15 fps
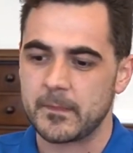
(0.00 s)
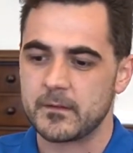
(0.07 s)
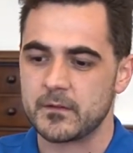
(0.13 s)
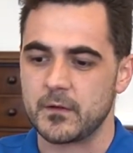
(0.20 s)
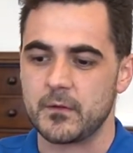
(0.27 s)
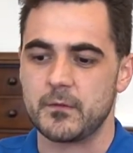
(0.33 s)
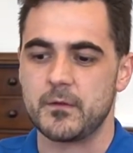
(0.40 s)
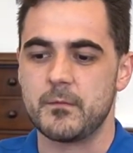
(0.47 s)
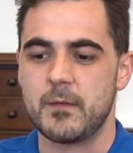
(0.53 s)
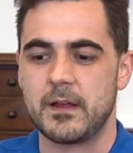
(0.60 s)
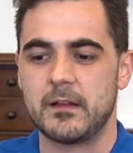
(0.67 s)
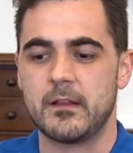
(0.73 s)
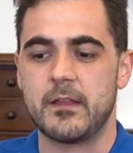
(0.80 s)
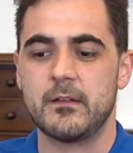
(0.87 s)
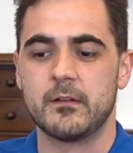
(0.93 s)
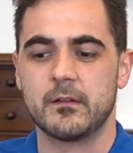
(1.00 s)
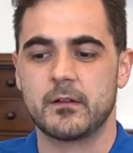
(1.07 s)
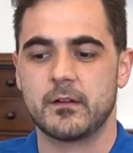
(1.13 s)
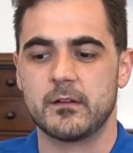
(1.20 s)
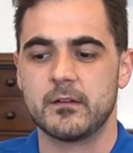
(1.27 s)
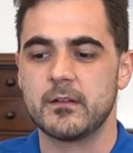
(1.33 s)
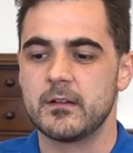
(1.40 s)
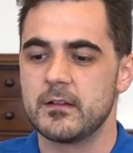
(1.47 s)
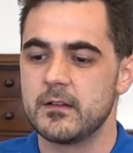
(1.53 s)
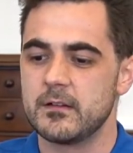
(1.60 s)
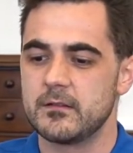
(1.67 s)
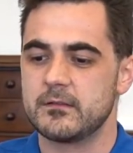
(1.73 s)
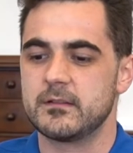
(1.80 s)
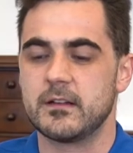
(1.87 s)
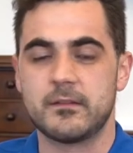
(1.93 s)
So you may then look at
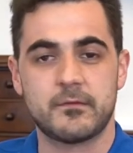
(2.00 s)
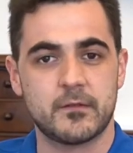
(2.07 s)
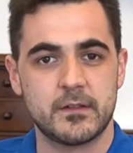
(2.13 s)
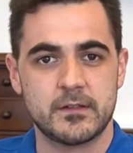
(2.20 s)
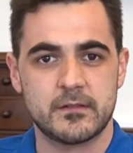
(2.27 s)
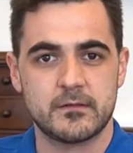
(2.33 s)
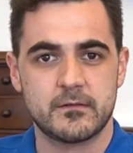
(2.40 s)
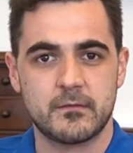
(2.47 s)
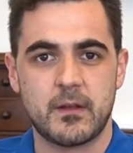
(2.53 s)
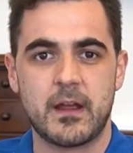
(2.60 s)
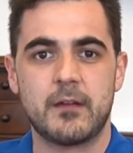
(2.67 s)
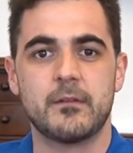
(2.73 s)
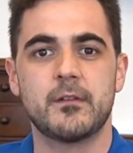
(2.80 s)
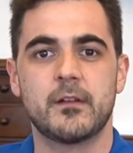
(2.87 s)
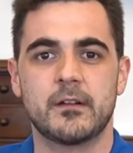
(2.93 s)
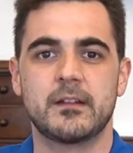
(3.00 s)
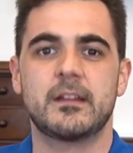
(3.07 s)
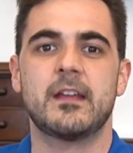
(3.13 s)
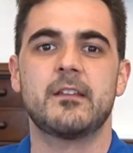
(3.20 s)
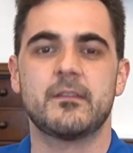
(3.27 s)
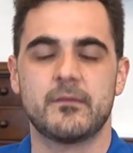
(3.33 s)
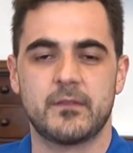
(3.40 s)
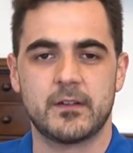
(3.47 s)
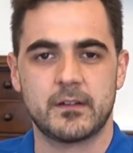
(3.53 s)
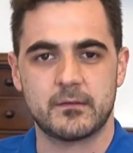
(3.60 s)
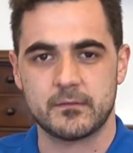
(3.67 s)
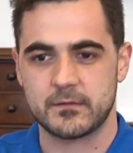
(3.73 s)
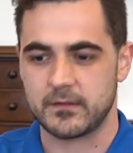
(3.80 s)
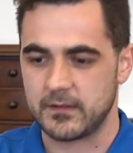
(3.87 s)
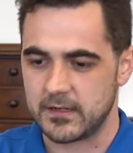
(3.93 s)
deliveries, how are you going to get the
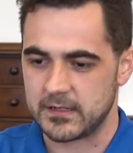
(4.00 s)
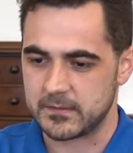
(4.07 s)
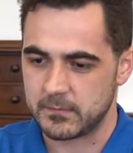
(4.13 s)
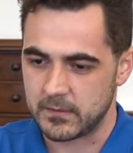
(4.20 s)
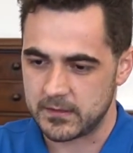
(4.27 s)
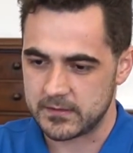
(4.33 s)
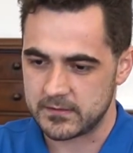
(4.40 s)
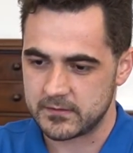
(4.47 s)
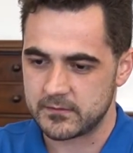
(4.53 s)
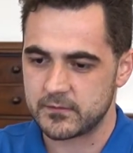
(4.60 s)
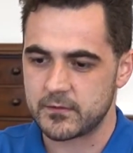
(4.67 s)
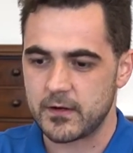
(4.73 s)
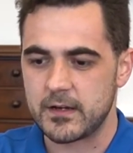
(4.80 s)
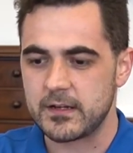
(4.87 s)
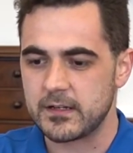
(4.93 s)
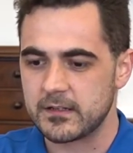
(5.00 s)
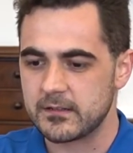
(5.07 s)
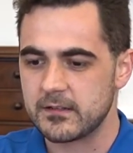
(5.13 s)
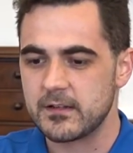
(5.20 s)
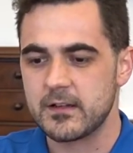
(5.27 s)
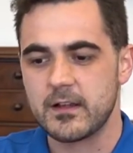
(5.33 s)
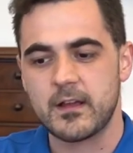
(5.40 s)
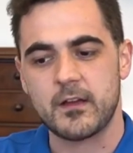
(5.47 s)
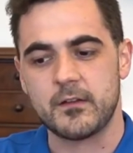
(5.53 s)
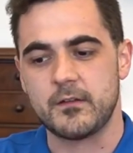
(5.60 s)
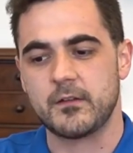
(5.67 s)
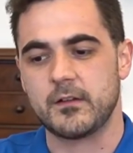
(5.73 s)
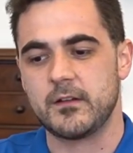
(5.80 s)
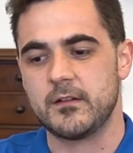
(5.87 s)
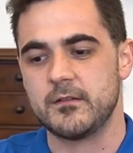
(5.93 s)
vehicle to the next place, training, are you
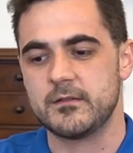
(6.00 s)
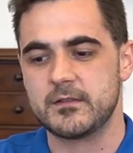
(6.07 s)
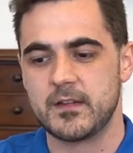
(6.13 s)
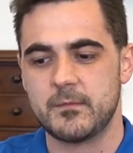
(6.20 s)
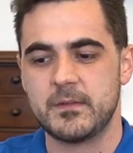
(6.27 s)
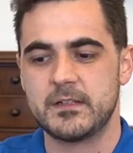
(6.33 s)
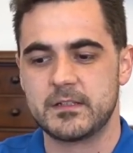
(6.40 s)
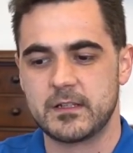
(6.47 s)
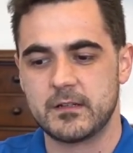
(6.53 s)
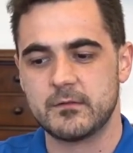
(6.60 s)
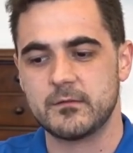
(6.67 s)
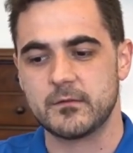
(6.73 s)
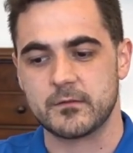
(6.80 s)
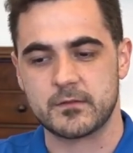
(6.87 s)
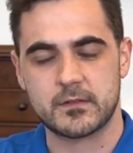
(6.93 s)
going to use semi-skilled or